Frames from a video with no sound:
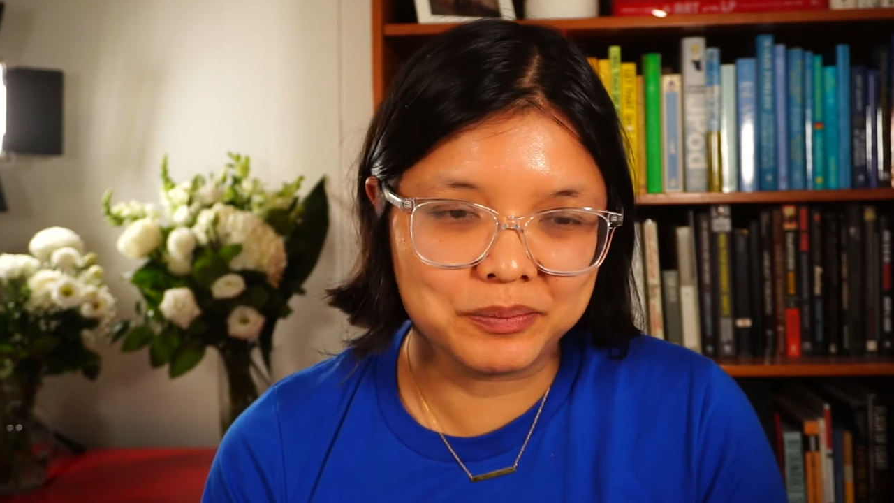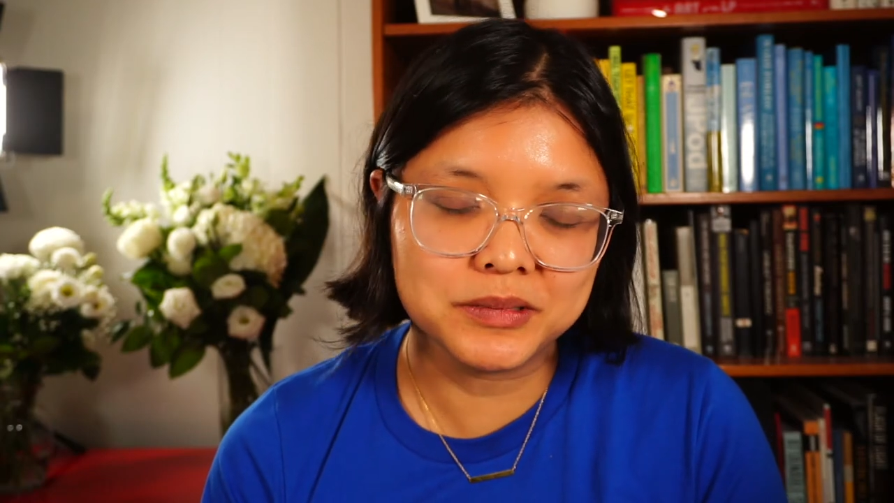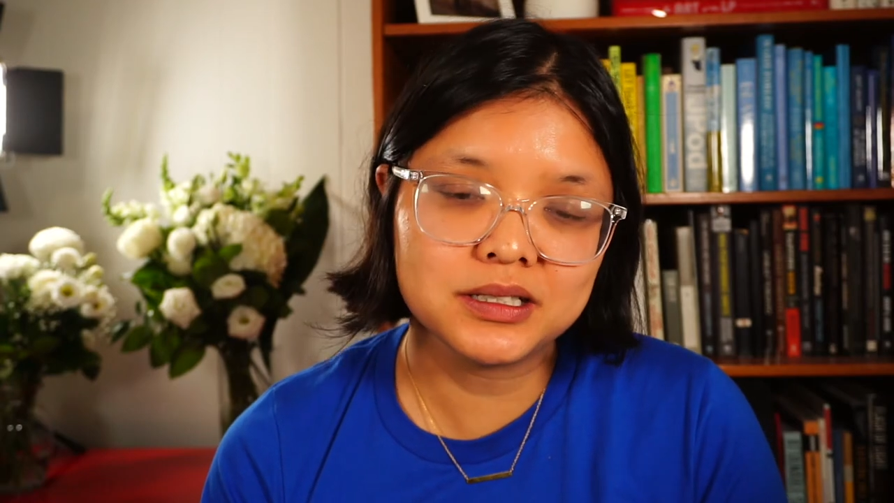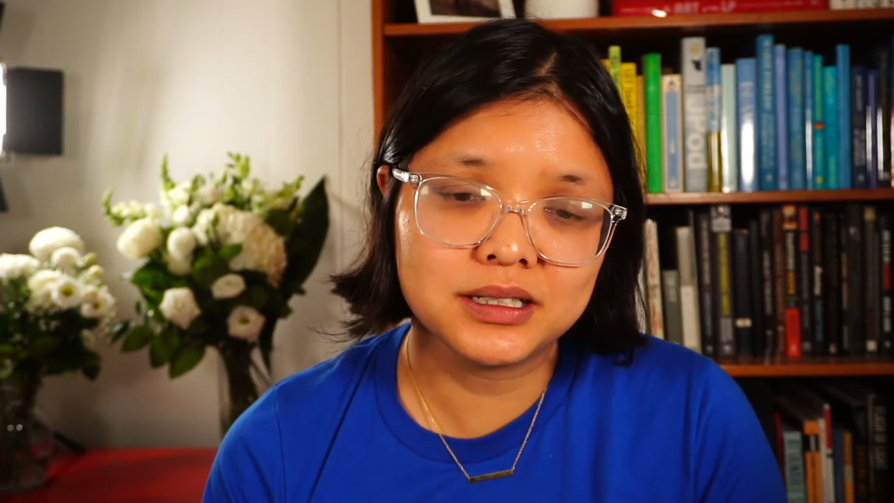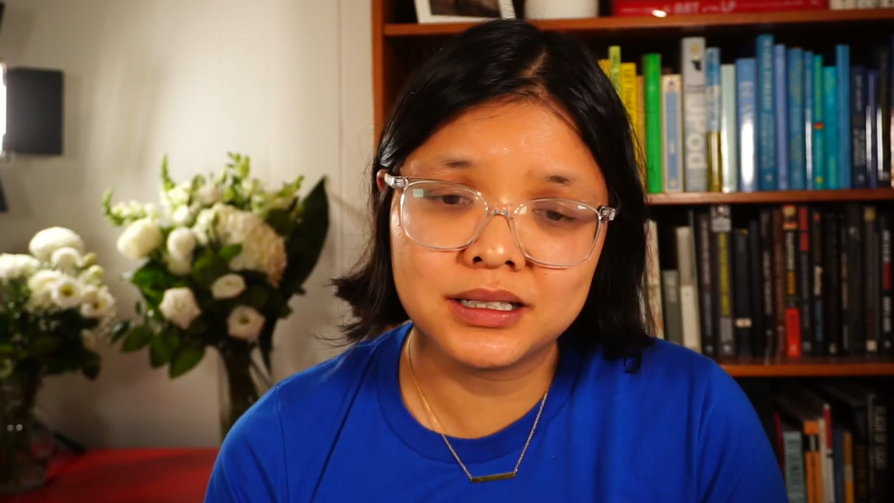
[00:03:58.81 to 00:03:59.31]

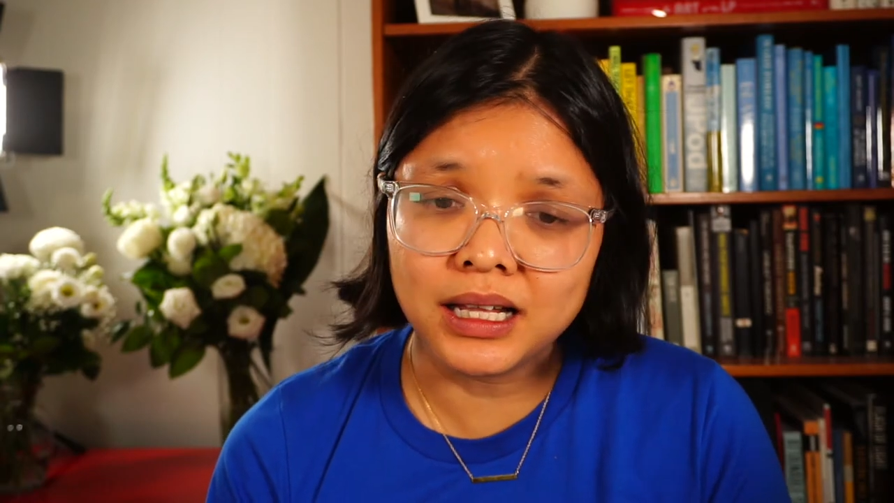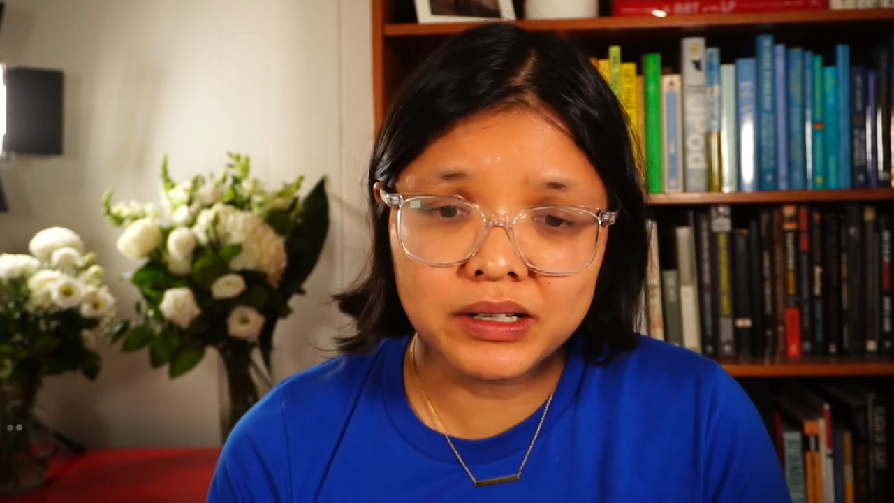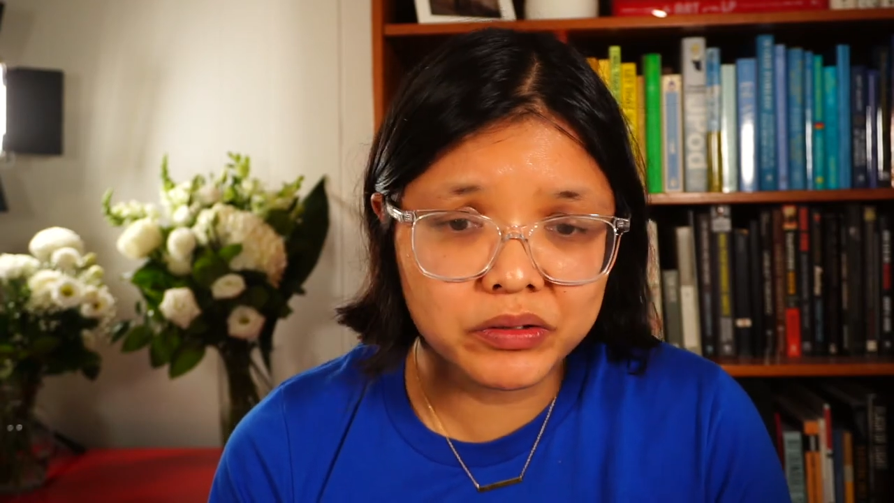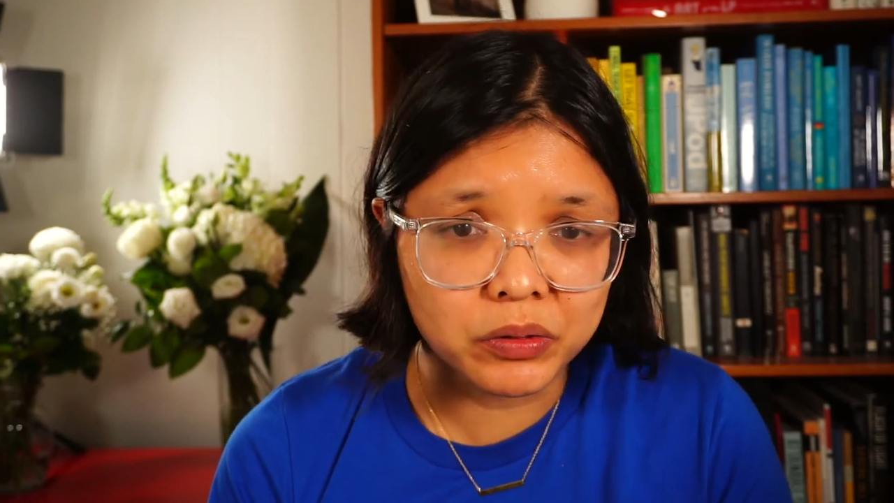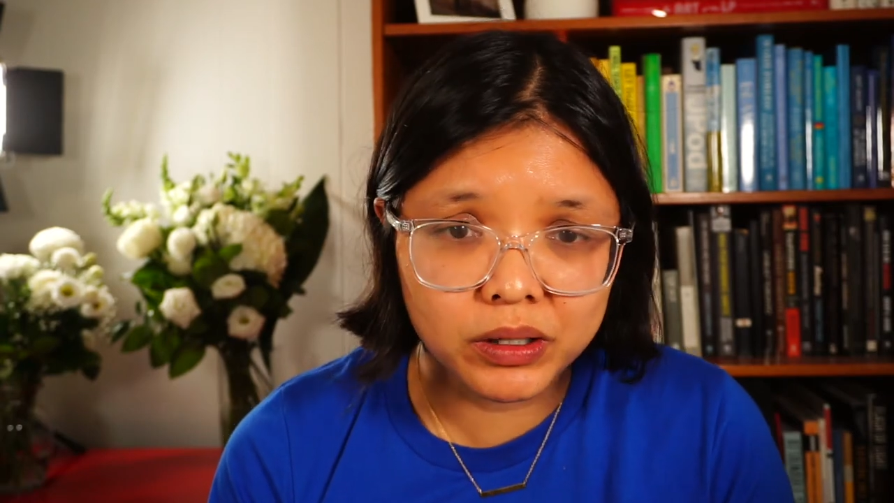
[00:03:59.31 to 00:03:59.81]
Just to tell
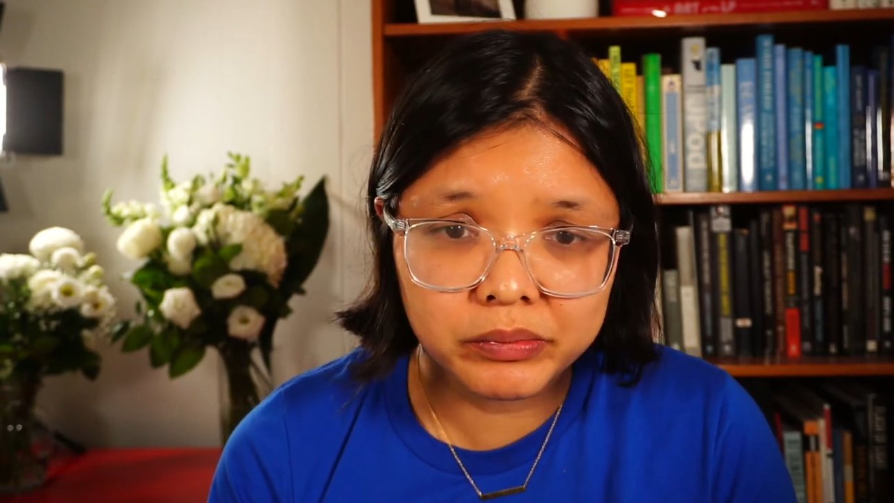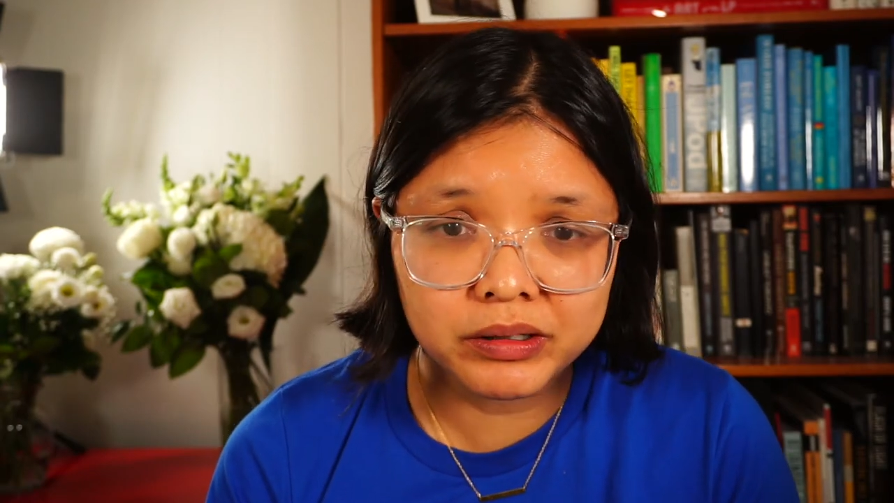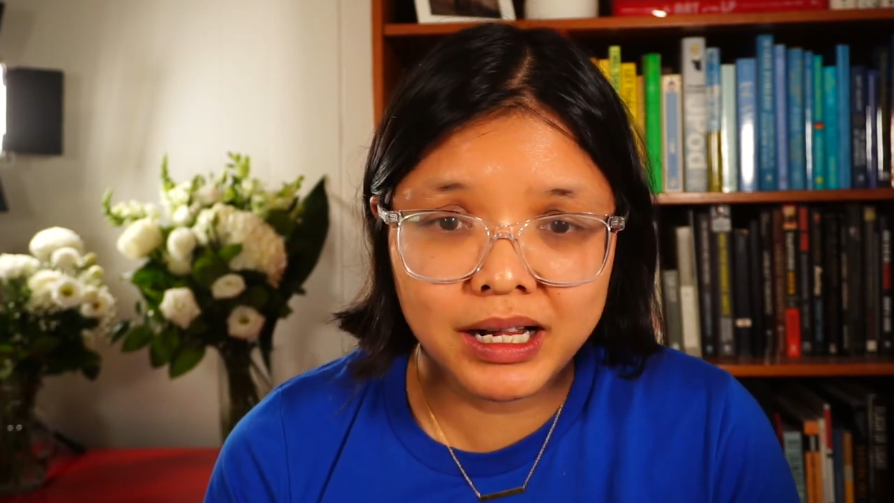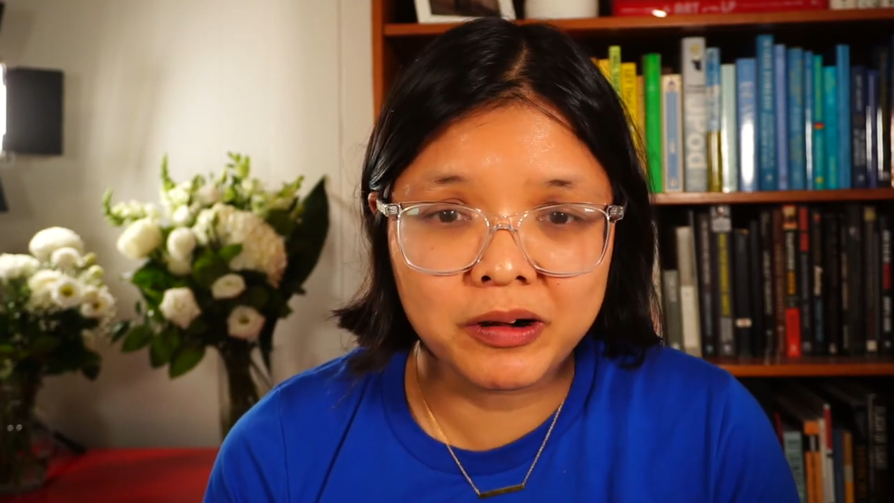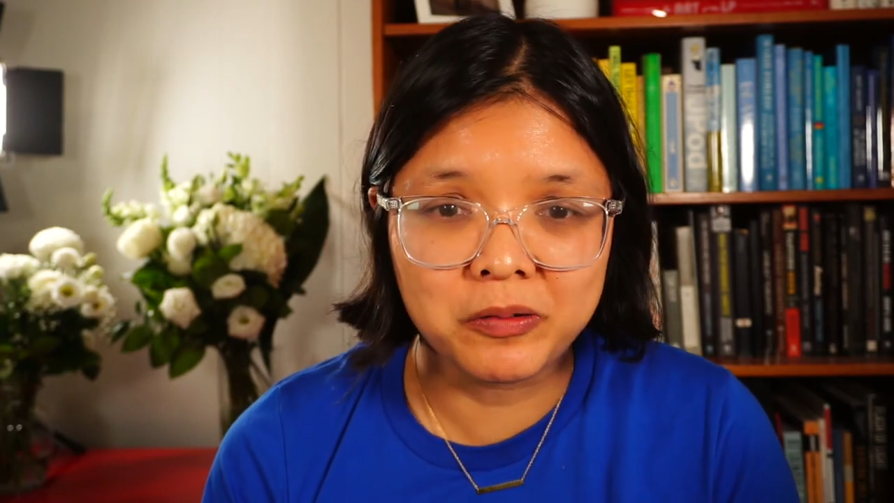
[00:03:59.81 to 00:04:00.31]
everyone about
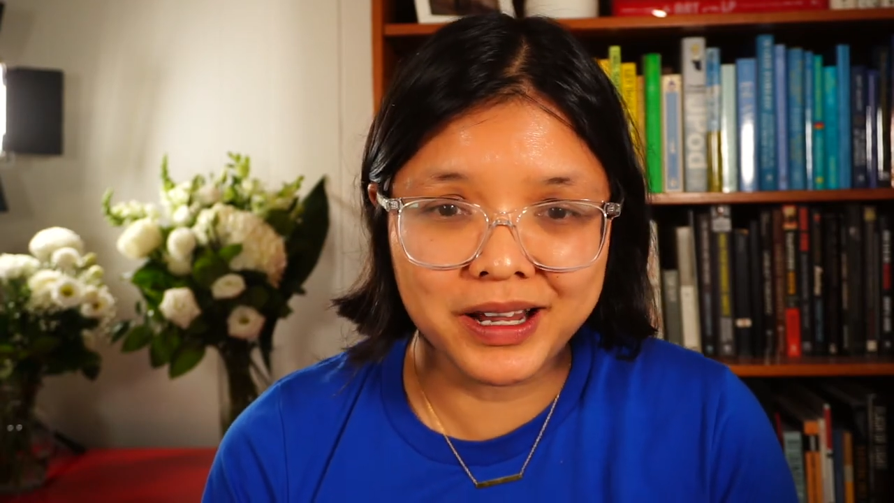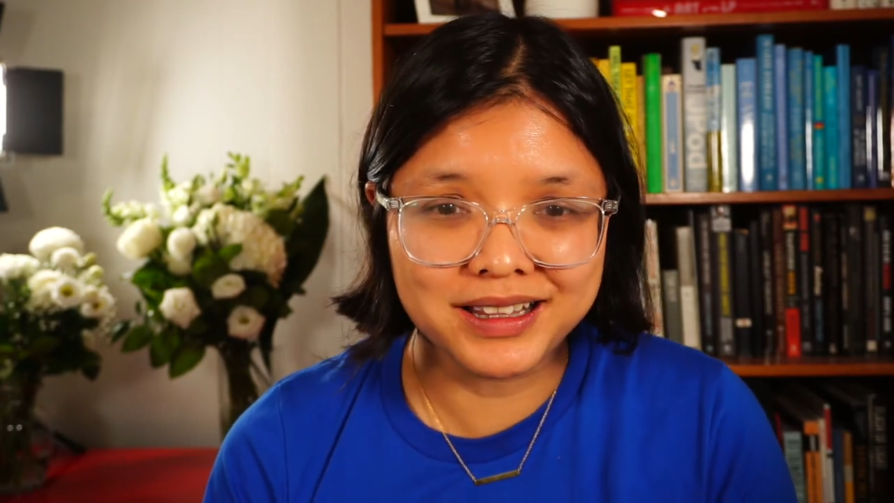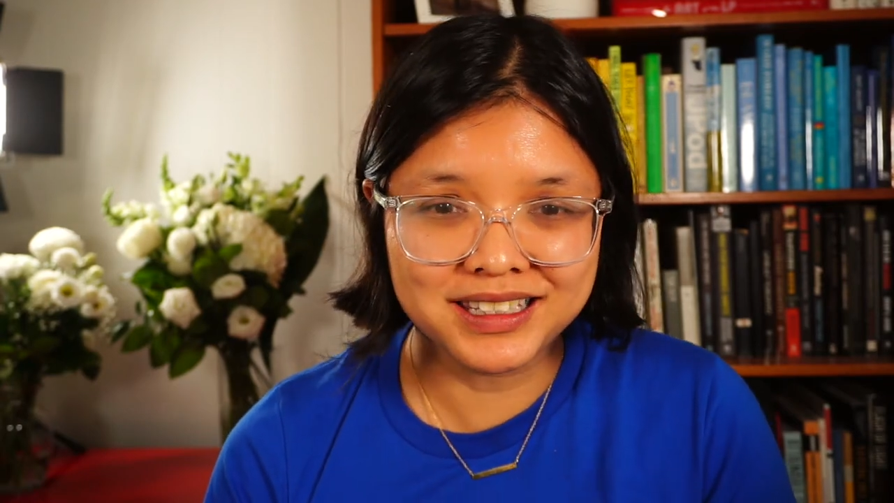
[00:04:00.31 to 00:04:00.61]
how it went.